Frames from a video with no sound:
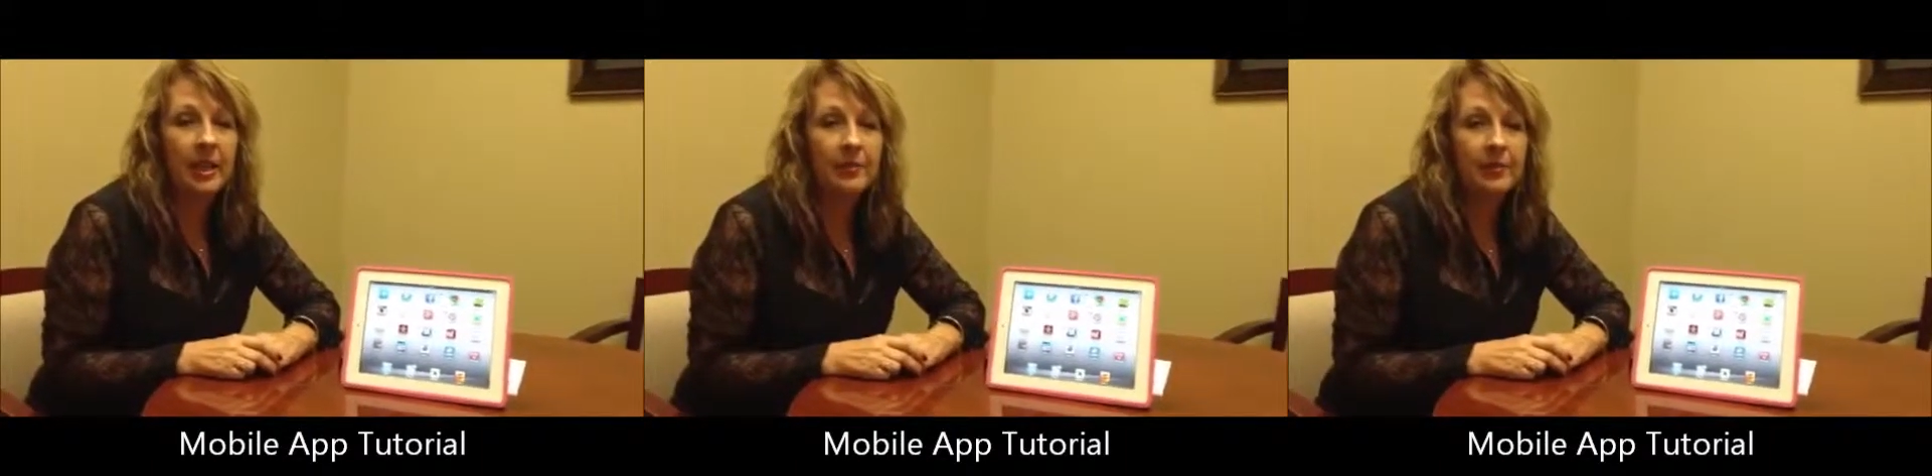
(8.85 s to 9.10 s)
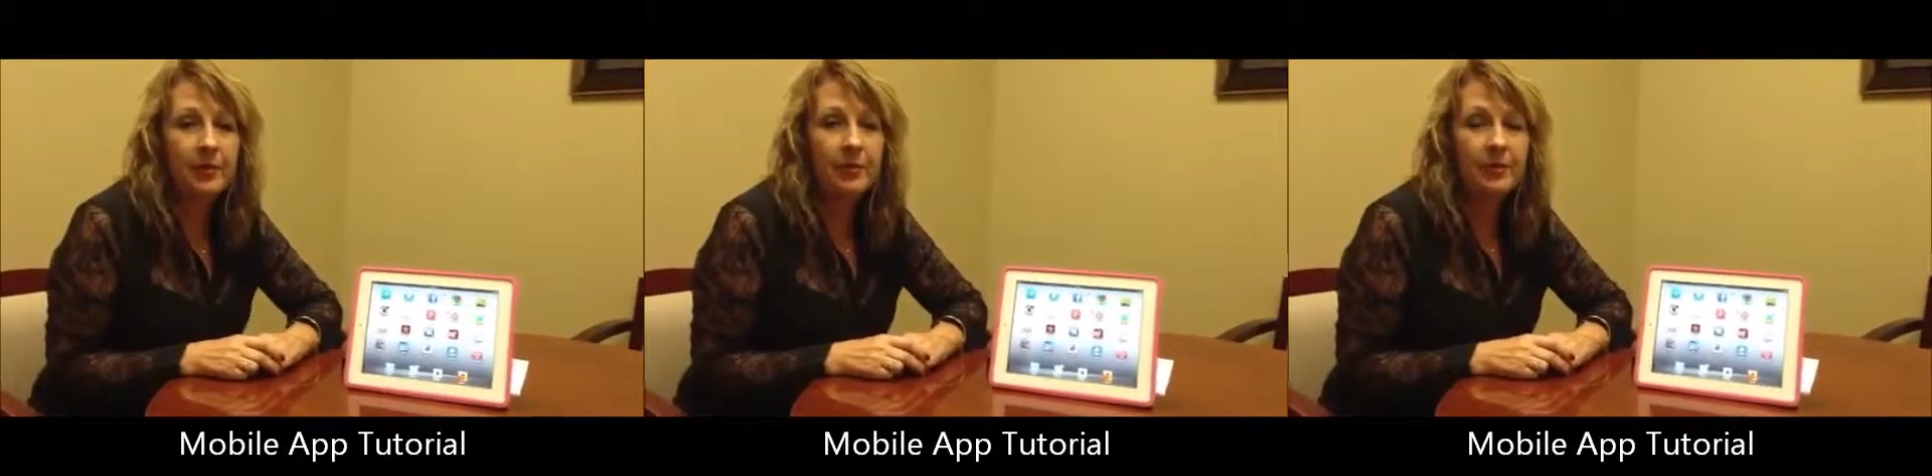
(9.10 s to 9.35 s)

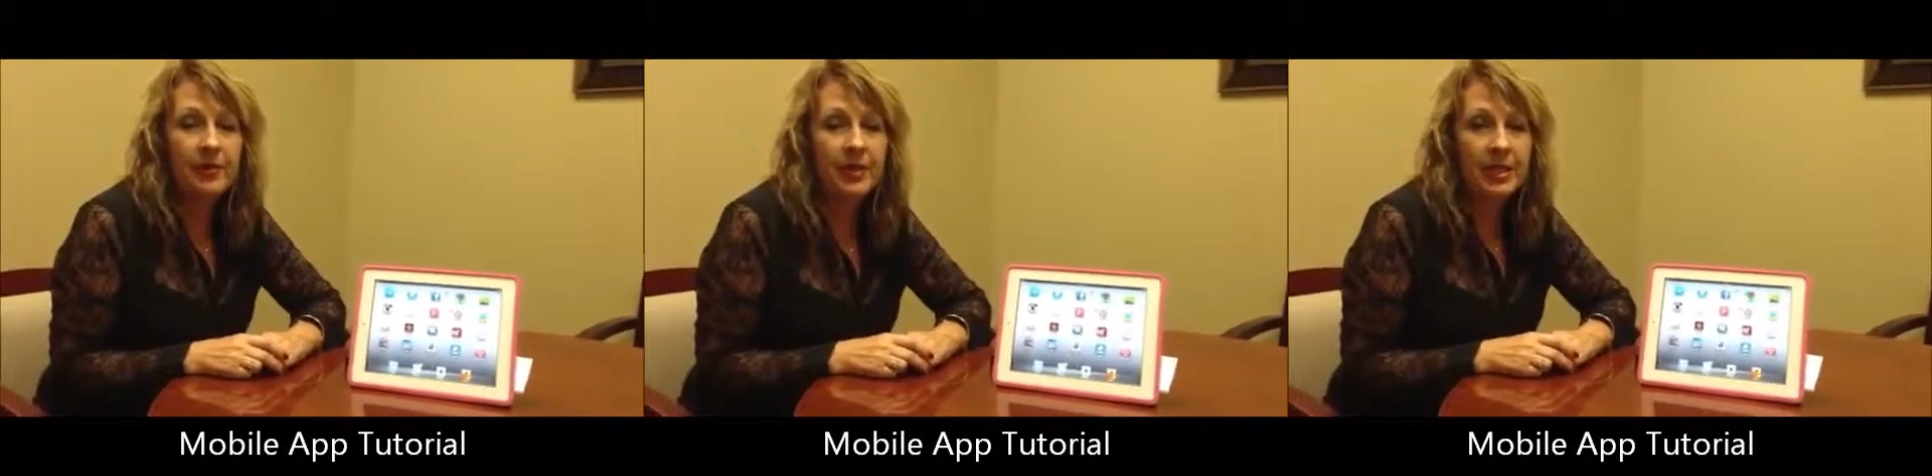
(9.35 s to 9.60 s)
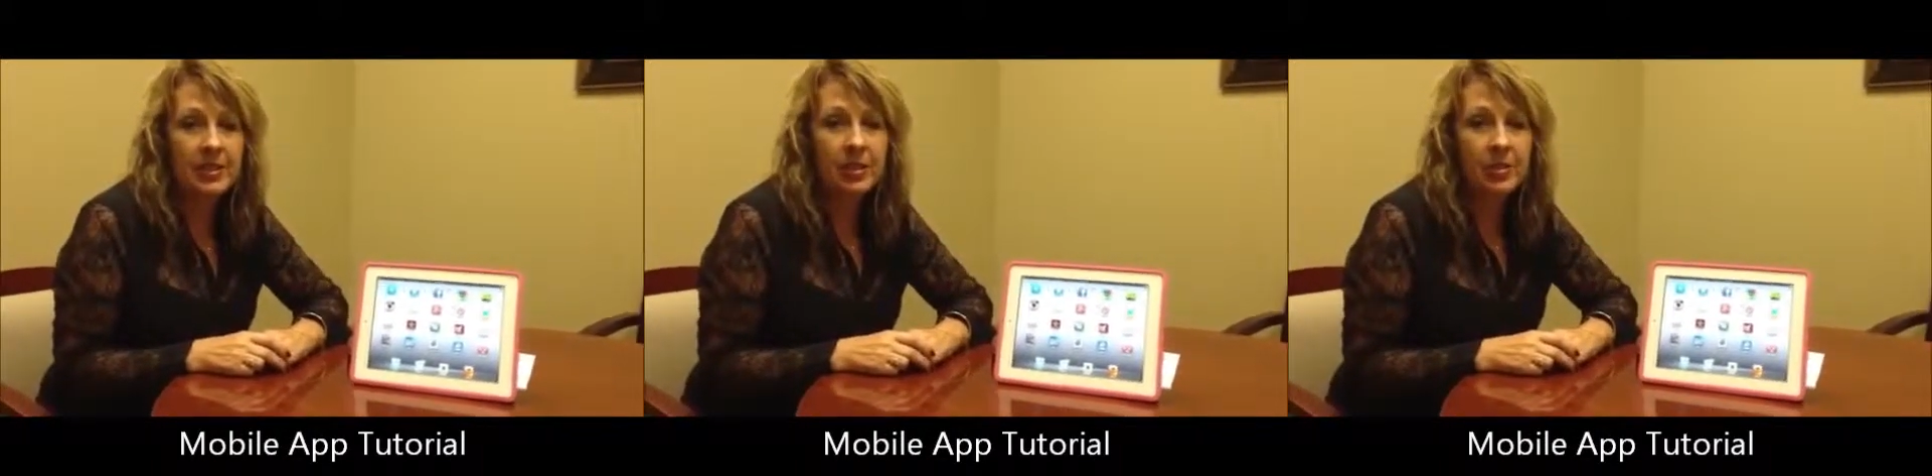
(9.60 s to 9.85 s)
a few of the
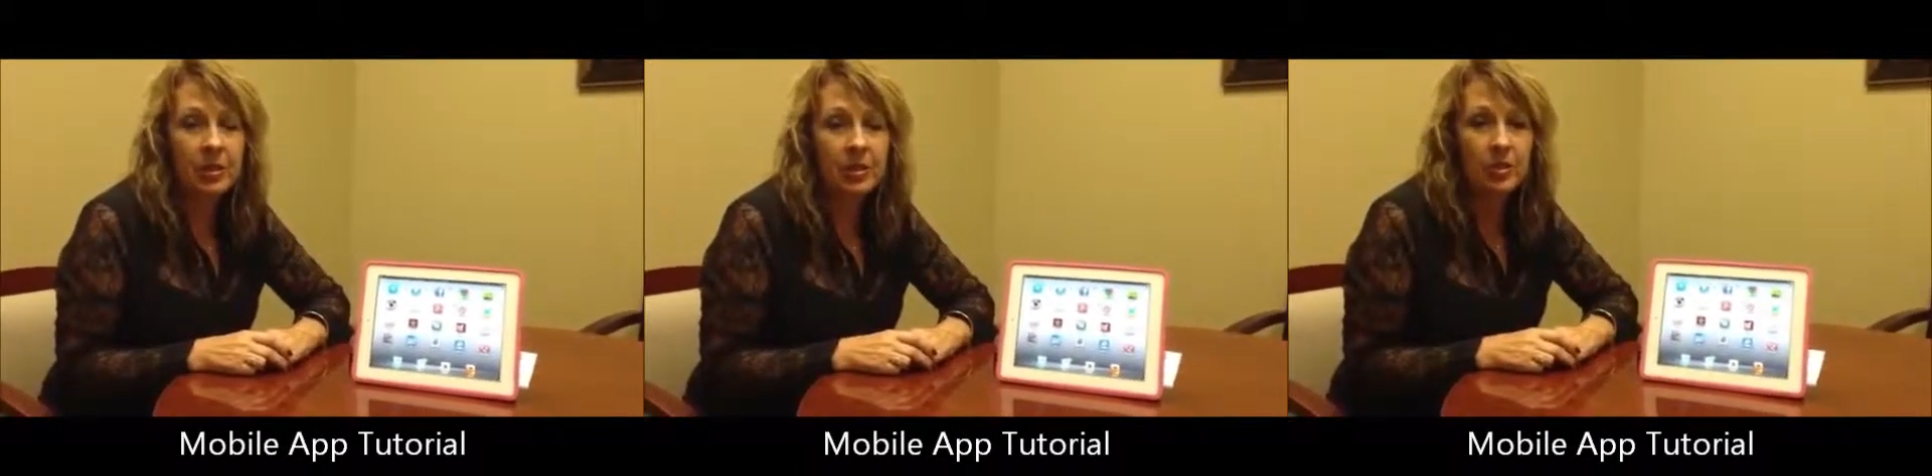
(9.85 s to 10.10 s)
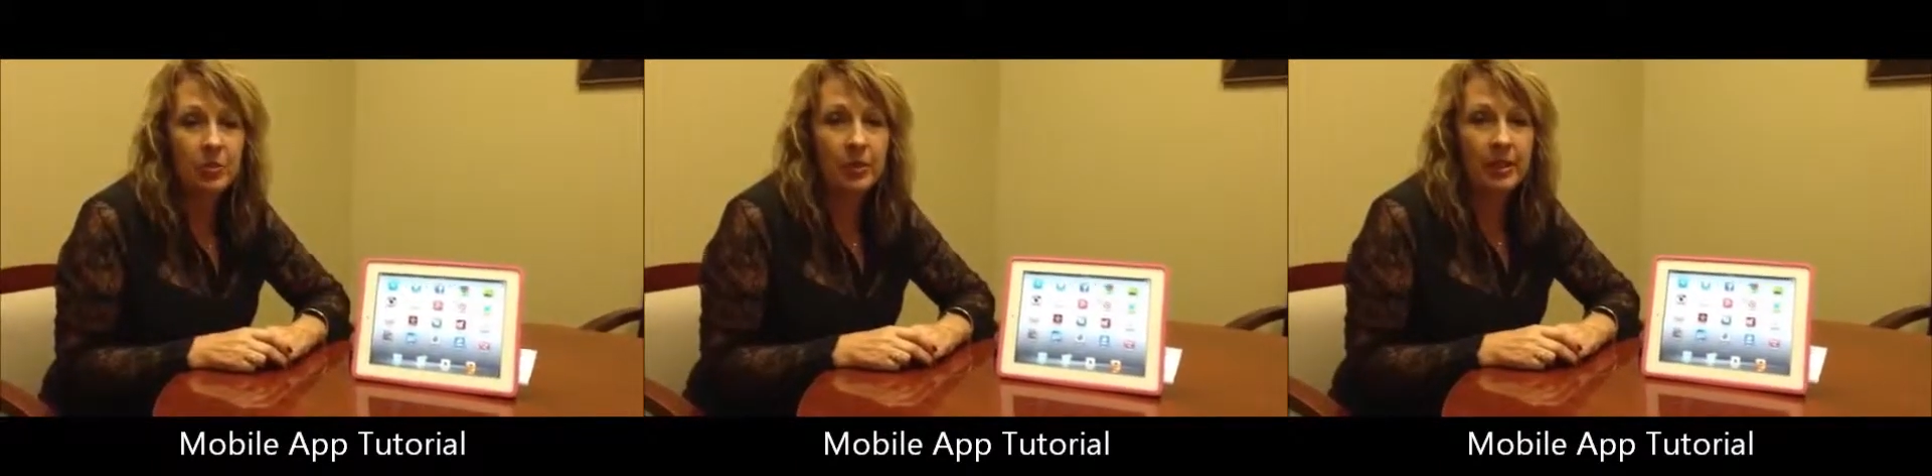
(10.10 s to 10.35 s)
things that you
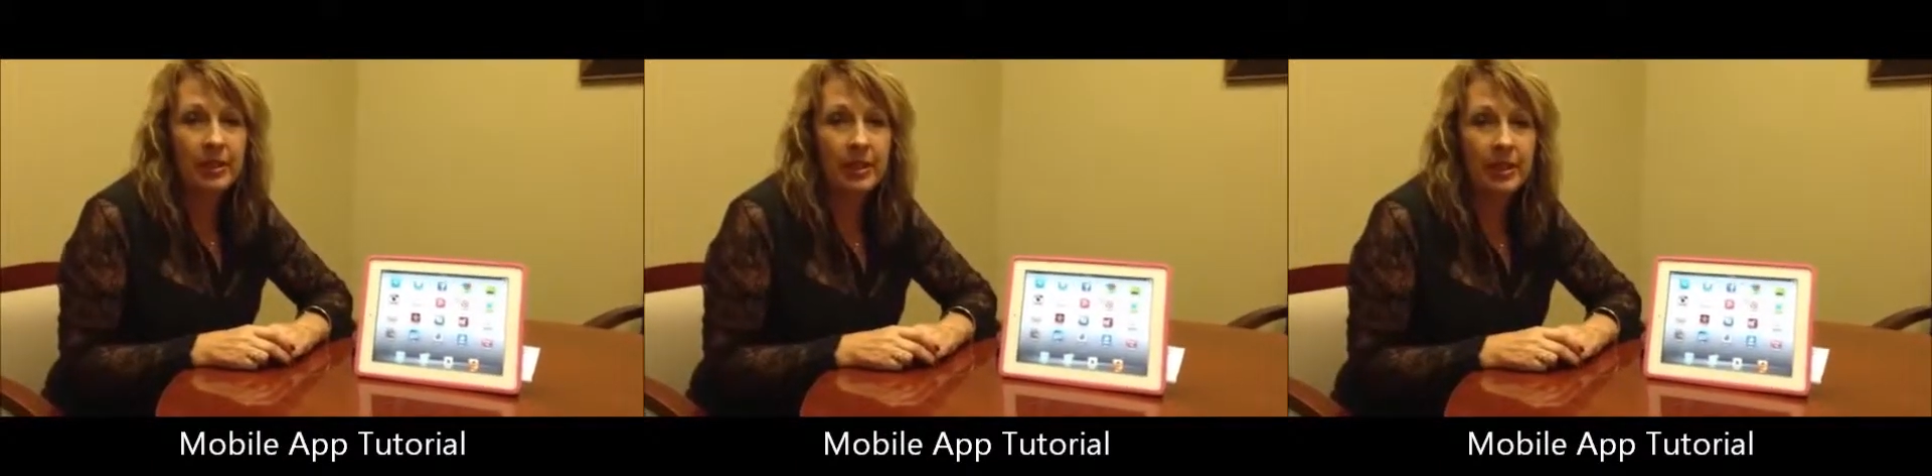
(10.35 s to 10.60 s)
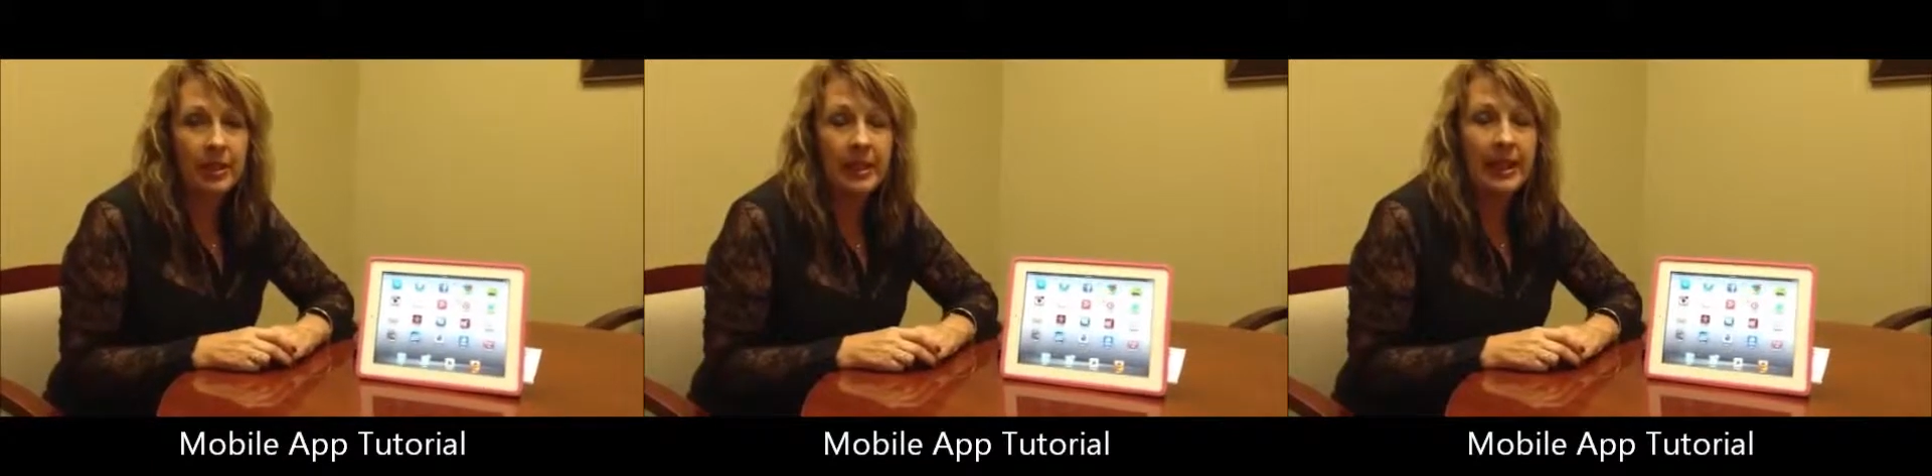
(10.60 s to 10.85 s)
can do with
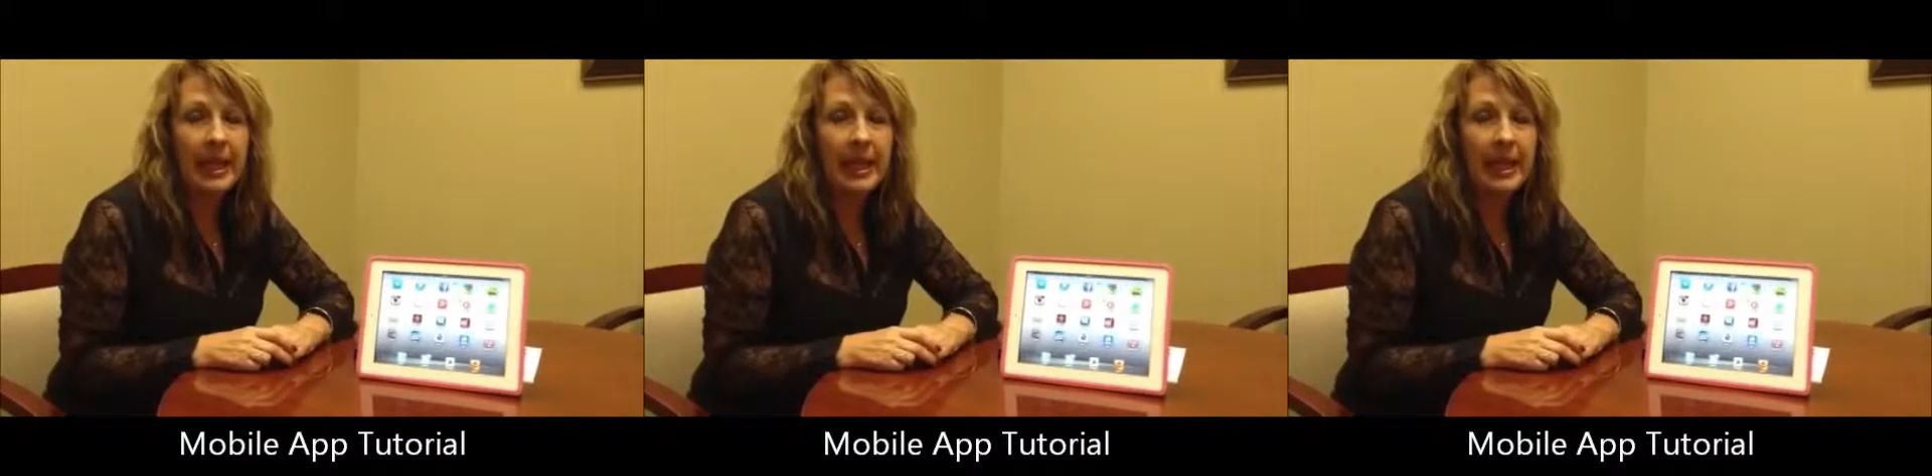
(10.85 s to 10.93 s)
it.